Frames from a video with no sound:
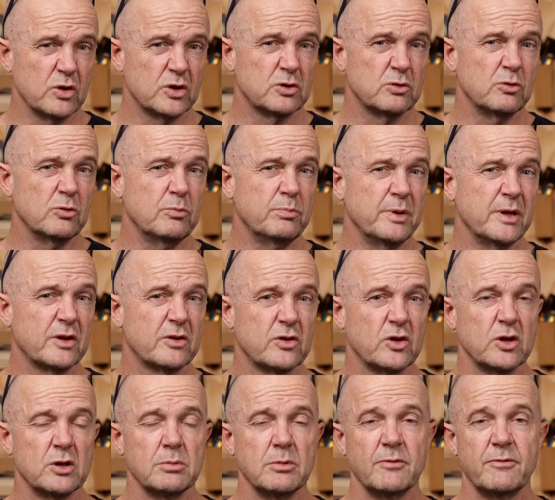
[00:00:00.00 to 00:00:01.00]
which would be
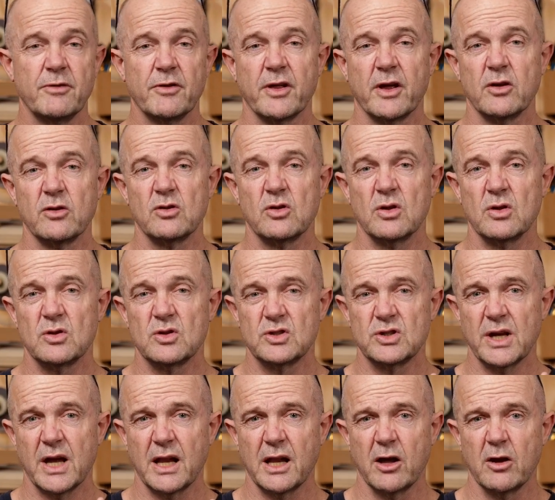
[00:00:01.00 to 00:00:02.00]
suitable for those
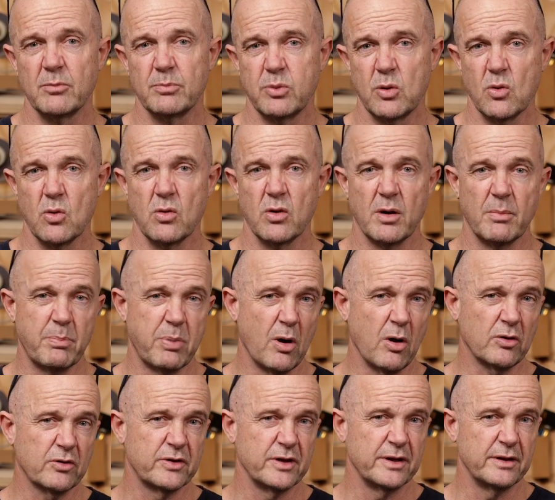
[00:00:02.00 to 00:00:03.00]
shallow pour
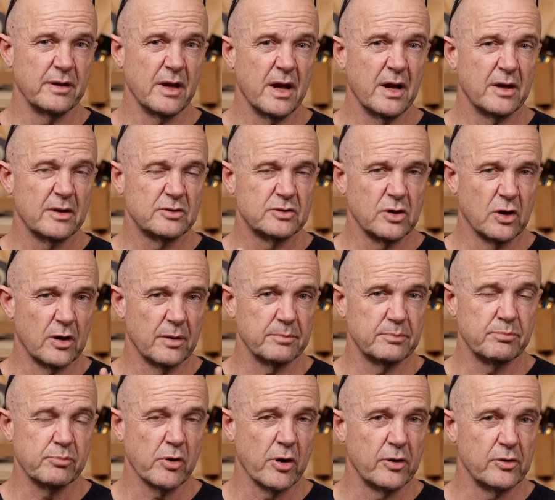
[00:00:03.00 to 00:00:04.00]
epoxy type
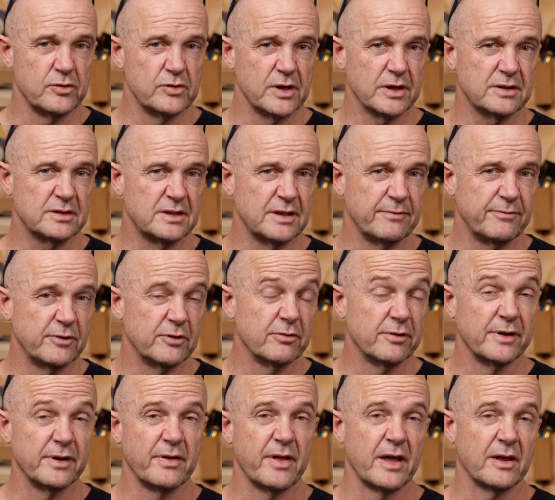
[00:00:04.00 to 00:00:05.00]
projects if you're
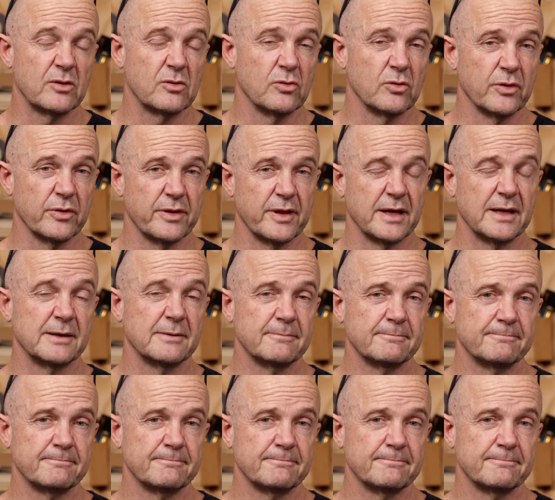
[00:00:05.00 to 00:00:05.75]
into that sort of thing.